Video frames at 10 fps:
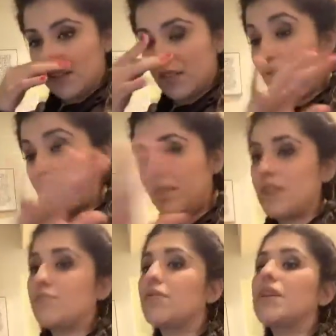the
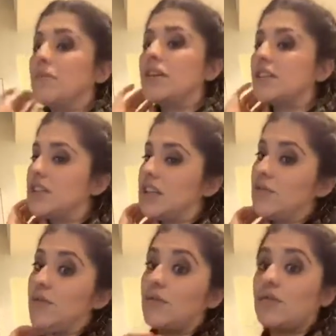like pretty much like
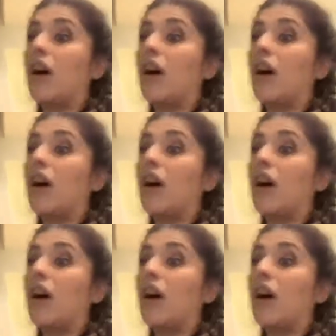the